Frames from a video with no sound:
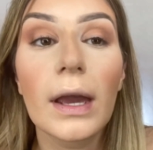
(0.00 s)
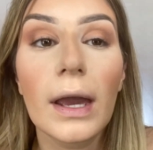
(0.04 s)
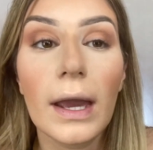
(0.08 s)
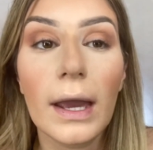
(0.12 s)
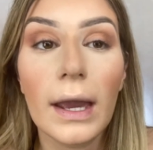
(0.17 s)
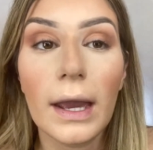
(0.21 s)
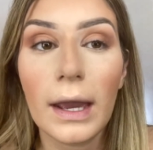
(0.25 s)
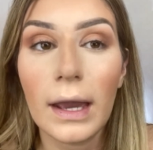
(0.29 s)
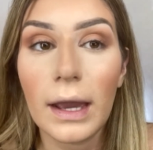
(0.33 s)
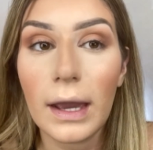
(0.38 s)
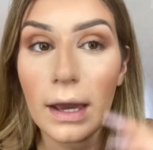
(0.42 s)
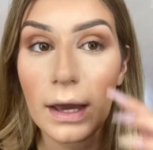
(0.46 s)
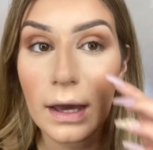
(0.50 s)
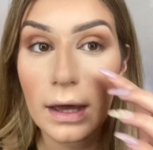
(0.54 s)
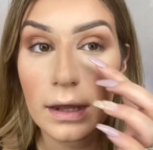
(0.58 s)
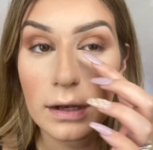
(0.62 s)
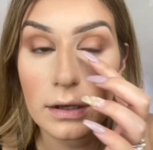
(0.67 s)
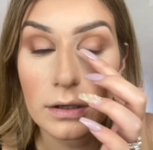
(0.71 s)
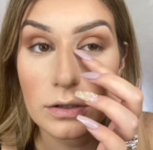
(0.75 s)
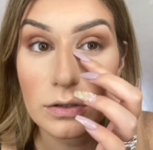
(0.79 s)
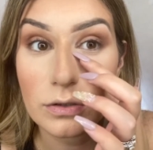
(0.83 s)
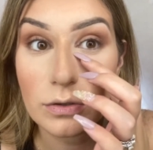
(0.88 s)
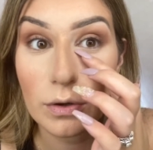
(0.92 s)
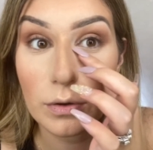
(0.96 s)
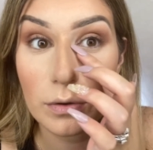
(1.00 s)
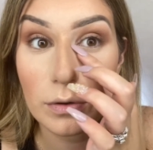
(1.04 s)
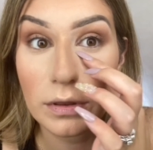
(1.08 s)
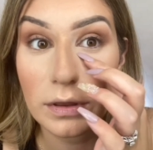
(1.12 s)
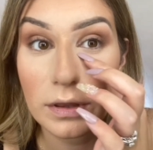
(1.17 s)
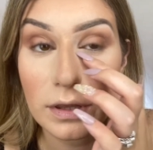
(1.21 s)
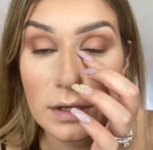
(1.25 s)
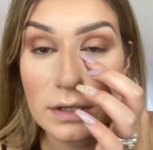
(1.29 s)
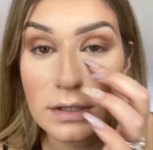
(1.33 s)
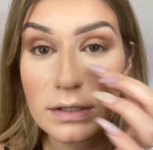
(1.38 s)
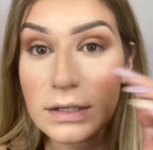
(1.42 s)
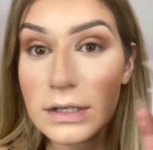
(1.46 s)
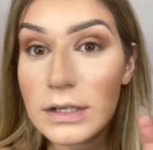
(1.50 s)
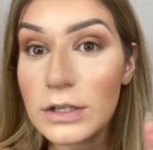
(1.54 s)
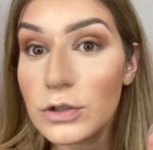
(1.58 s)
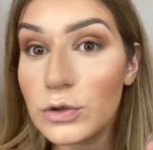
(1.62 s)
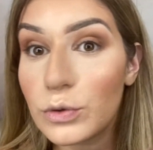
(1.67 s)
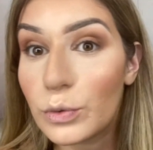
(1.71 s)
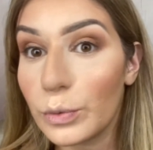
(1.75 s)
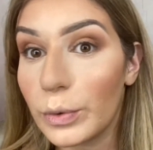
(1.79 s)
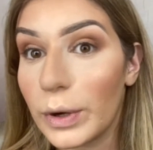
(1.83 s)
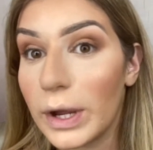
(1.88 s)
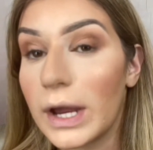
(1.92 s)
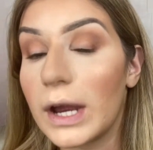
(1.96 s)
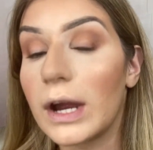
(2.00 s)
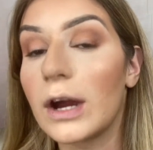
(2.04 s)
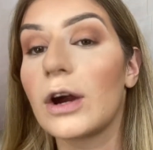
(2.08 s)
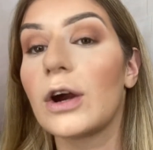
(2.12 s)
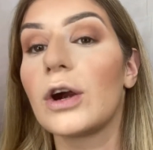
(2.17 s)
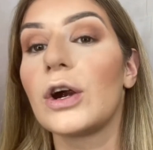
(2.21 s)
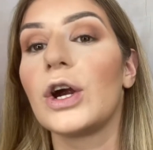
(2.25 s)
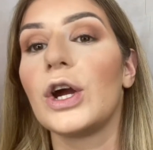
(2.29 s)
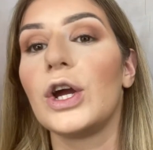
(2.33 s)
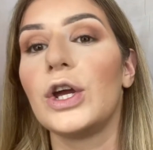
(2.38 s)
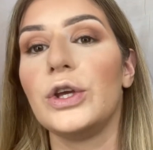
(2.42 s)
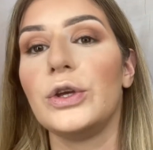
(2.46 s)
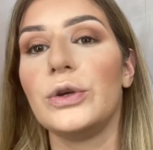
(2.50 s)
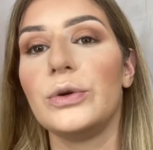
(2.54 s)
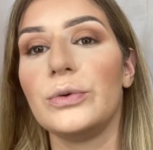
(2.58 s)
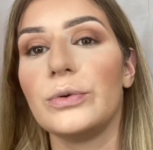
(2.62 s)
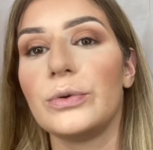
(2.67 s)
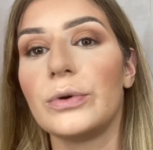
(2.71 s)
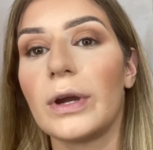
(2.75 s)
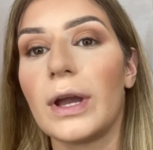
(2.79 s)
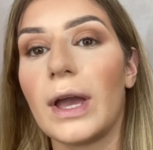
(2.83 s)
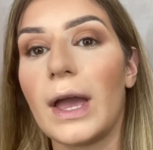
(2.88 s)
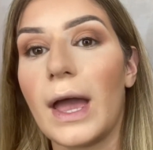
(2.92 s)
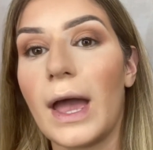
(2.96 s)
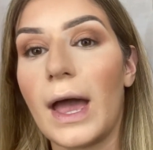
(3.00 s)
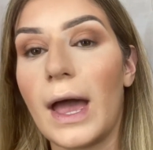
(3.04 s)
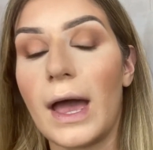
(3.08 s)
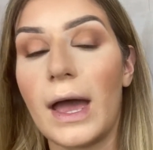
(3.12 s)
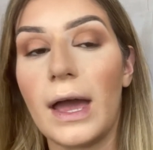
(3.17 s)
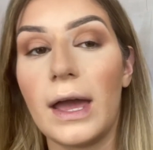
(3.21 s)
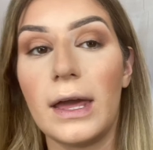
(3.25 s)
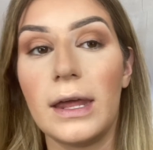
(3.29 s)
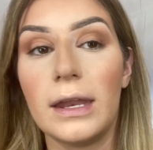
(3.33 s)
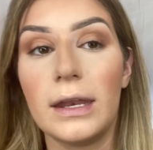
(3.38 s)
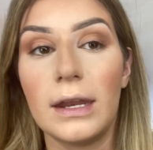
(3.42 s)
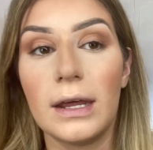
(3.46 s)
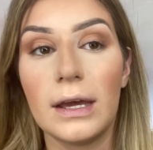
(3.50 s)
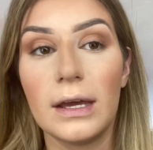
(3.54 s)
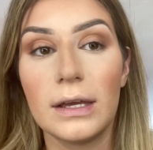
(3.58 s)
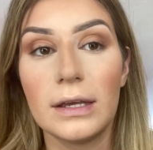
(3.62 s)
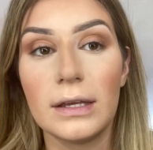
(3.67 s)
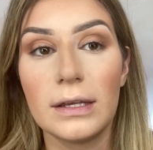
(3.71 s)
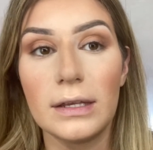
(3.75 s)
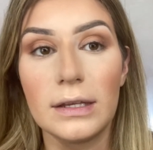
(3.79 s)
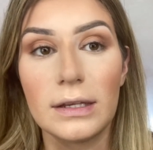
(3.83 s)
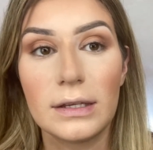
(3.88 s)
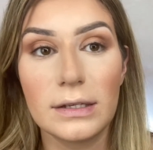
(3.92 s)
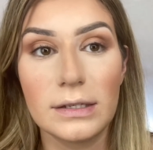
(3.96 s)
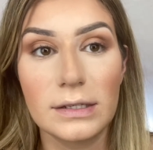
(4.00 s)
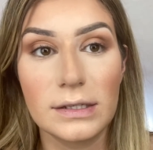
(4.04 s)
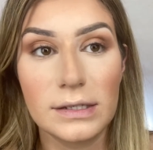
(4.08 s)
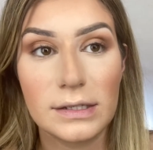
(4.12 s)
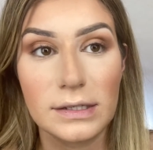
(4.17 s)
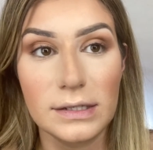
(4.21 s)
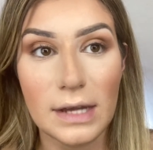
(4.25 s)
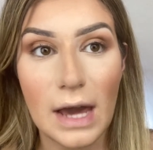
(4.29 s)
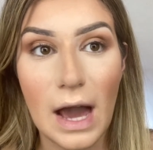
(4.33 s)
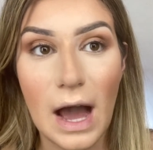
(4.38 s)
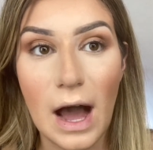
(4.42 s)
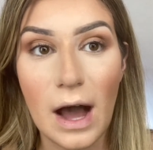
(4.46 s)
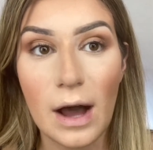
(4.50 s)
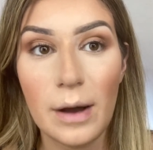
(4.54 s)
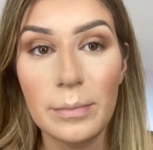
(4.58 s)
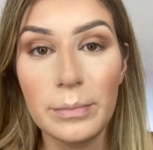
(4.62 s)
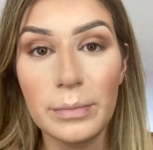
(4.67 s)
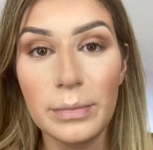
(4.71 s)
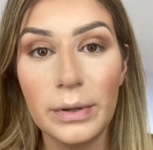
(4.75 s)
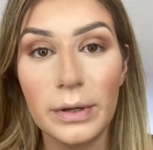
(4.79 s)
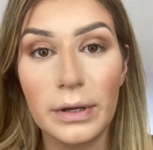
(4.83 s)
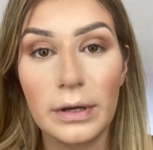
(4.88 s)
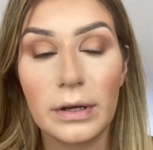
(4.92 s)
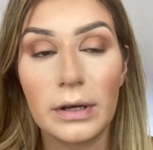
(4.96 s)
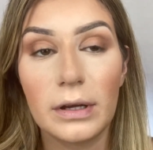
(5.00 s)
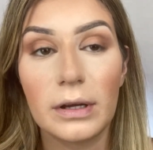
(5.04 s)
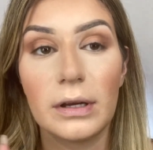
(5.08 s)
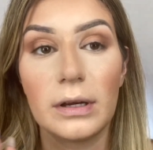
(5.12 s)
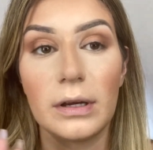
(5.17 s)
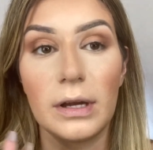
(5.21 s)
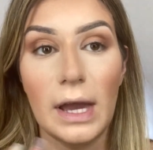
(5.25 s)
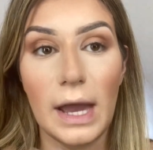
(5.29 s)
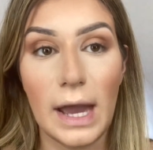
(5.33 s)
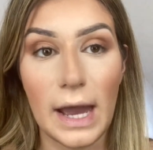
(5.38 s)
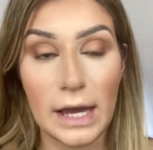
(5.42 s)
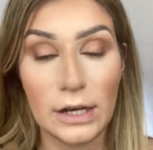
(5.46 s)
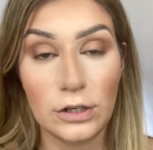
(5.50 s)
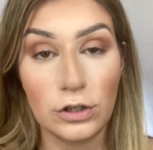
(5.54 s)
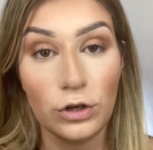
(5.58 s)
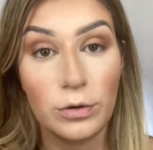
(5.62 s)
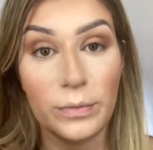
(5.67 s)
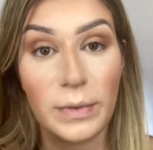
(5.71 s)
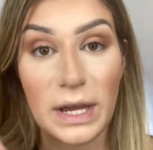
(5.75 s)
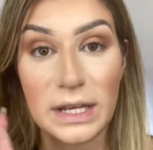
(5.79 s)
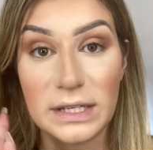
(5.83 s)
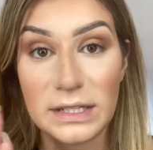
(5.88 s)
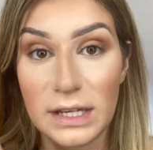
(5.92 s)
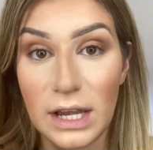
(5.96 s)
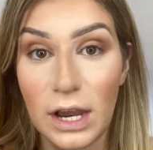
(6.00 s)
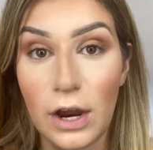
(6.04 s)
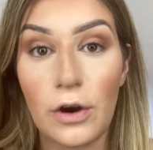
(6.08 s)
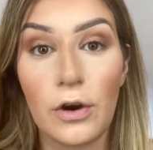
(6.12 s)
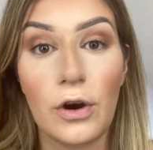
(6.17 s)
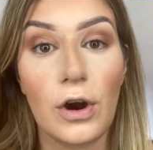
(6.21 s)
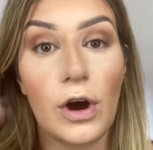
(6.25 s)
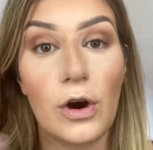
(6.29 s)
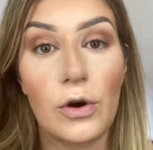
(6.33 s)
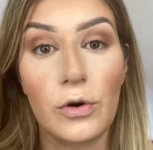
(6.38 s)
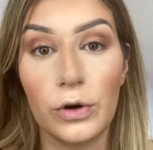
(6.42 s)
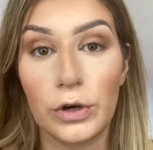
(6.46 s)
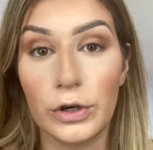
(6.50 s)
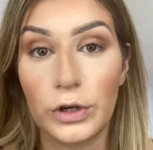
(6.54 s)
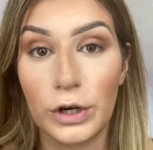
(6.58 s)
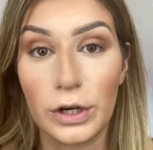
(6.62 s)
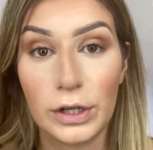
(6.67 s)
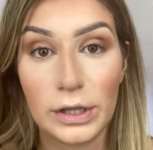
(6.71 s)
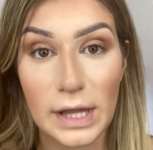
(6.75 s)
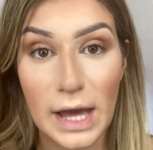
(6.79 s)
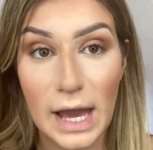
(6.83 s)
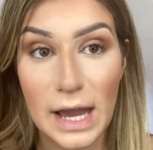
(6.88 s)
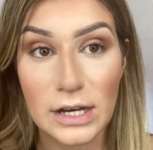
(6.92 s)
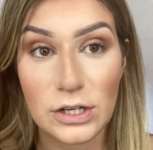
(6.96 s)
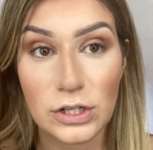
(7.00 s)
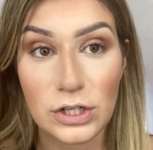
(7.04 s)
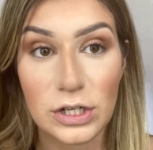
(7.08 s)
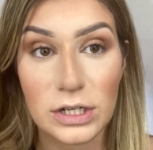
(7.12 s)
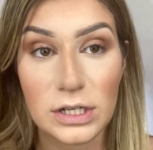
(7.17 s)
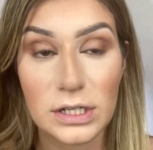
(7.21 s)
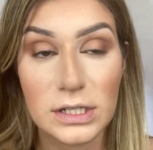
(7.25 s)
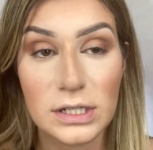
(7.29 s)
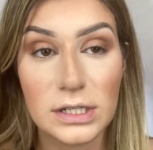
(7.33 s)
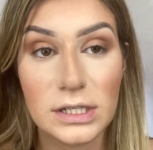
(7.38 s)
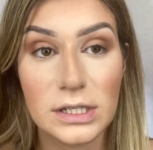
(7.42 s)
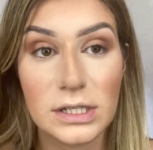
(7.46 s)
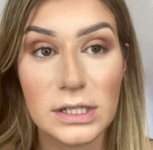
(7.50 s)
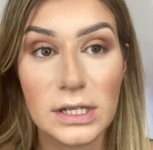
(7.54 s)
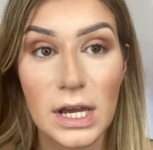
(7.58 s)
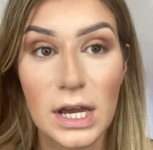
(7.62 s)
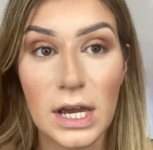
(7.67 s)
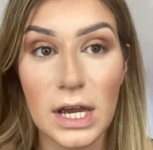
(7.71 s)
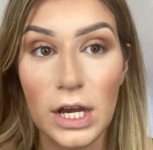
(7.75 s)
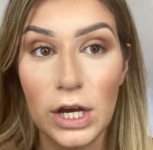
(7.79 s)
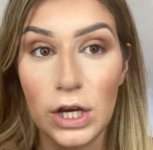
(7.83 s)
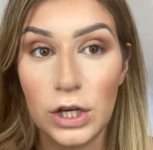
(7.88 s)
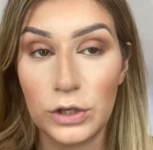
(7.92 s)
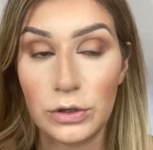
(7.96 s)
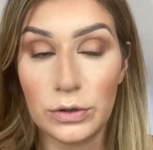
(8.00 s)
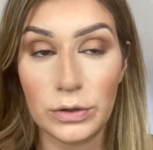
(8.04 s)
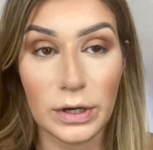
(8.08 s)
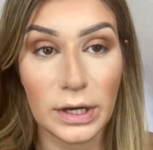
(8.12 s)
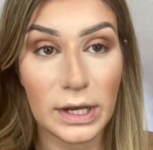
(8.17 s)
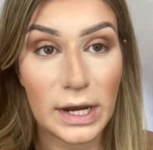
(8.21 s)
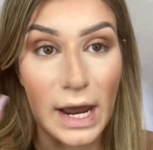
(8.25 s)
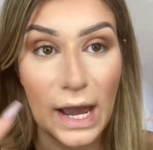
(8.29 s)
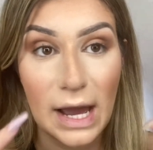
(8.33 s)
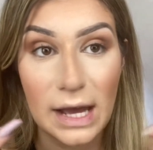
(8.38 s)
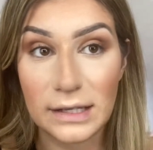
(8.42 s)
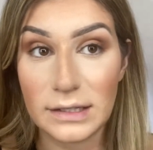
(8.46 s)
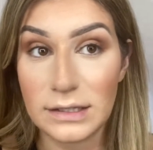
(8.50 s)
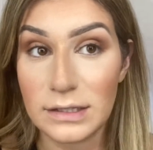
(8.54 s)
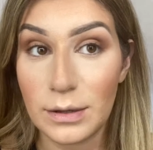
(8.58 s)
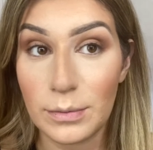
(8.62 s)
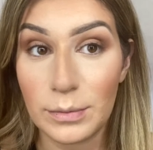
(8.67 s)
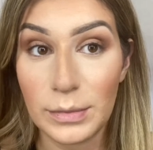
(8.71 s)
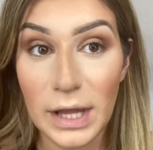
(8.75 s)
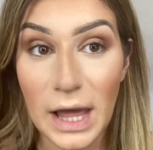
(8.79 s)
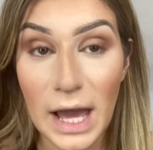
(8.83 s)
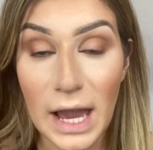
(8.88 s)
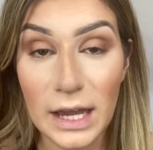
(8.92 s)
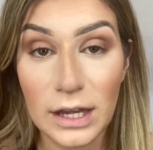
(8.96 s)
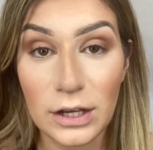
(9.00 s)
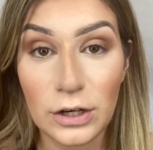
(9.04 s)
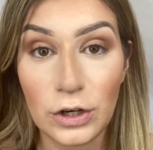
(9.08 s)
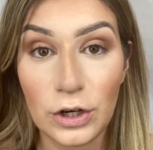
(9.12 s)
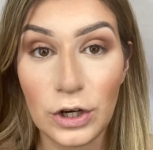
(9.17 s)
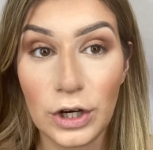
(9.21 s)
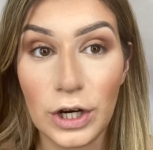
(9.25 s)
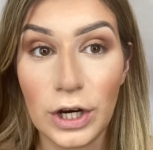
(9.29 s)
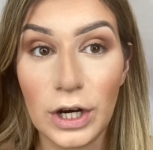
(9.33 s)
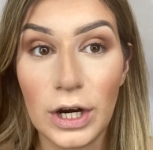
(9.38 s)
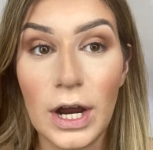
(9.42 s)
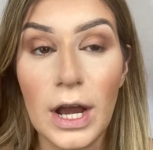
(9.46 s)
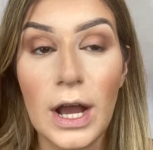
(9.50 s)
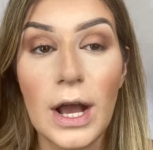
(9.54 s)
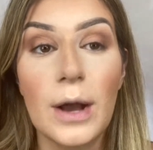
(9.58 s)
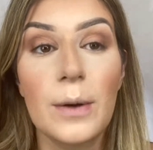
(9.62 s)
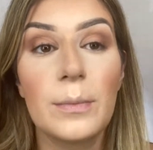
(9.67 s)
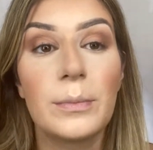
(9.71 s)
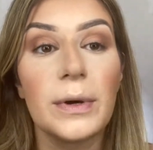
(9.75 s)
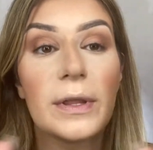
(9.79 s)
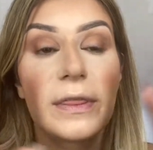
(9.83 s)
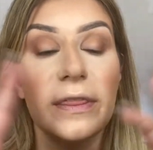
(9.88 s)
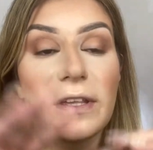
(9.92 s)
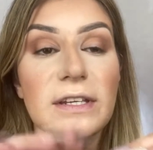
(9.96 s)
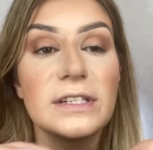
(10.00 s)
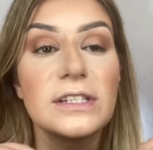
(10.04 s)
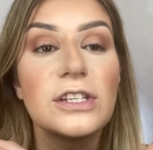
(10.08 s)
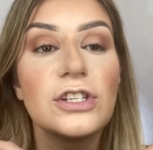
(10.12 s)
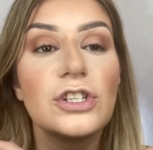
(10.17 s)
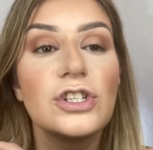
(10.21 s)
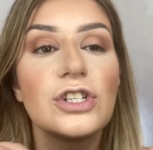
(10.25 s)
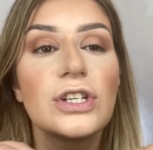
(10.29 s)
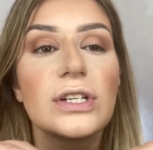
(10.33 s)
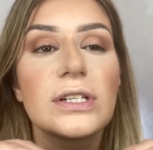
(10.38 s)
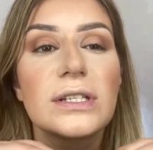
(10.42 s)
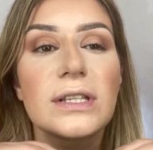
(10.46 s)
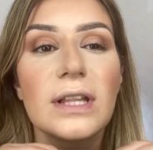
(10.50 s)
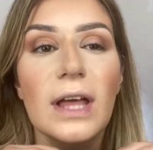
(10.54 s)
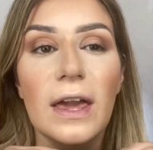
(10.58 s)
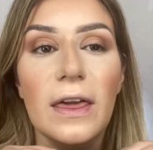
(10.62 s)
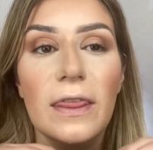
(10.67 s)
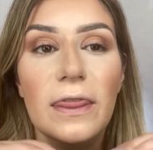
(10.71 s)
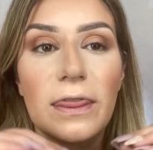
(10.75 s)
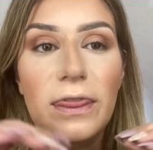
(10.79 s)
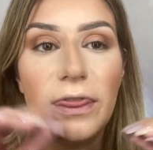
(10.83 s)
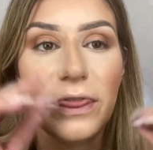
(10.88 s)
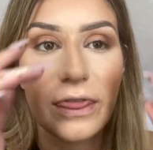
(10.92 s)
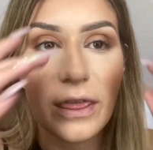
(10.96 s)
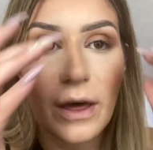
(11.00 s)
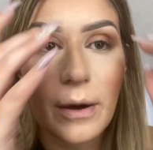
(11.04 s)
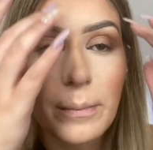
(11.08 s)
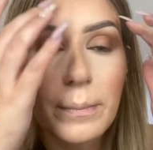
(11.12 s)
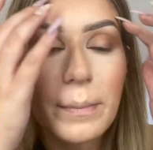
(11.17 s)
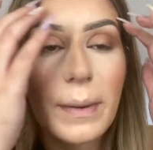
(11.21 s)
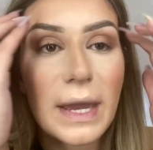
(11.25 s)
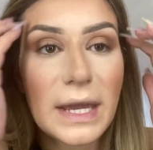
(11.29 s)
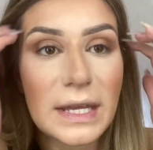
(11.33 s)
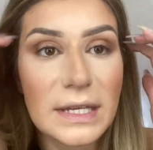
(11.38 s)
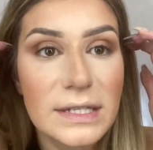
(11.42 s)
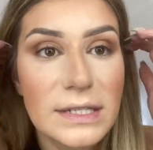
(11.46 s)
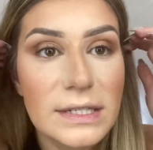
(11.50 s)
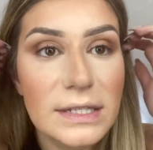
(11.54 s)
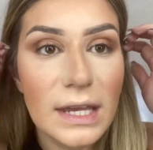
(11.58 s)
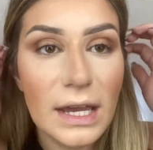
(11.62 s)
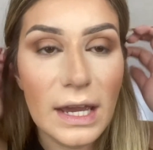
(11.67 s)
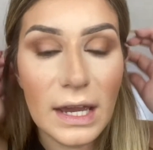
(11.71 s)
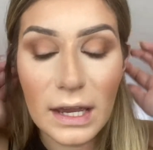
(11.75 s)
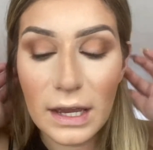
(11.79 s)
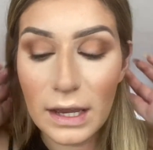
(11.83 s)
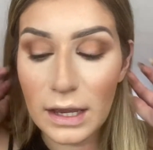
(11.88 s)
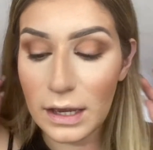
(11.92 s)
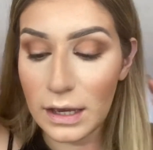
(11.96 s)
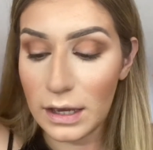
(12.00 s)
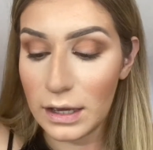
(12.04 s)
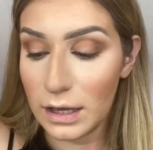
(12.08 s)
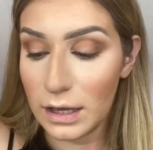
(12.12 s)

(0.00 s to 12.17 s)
And so this is where you can stop, add your mascara or your lashes. You can add some liner, but this is just like the basic